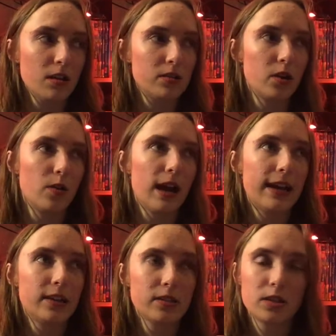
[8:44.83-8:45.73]
So
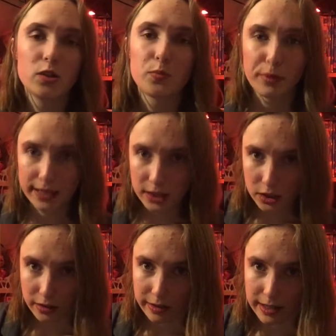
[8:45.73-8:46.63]
I just use plain
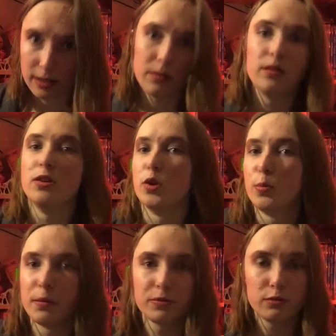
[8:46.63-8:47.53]
chocolate, no
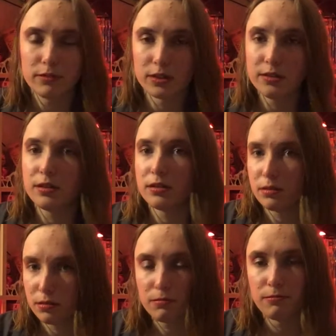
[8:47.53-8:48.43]
bumps or ridges, just
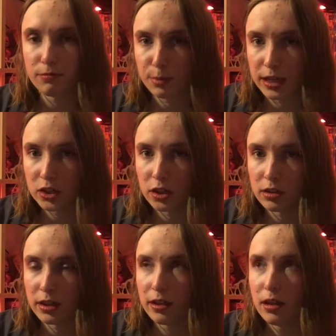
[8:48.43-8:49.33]
plain
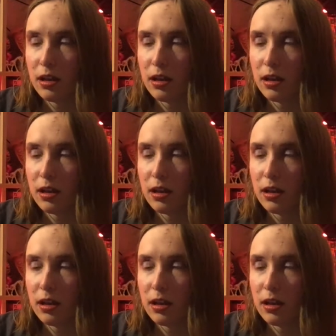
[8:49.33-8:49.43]
chocolate.